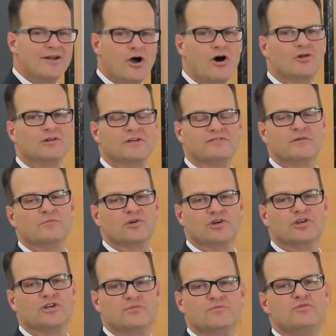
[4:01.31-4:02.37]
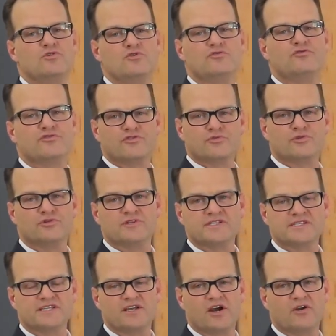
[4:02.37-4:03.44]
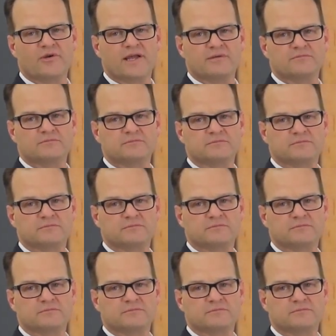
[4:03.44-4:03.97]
all of them are going to move through to CRM.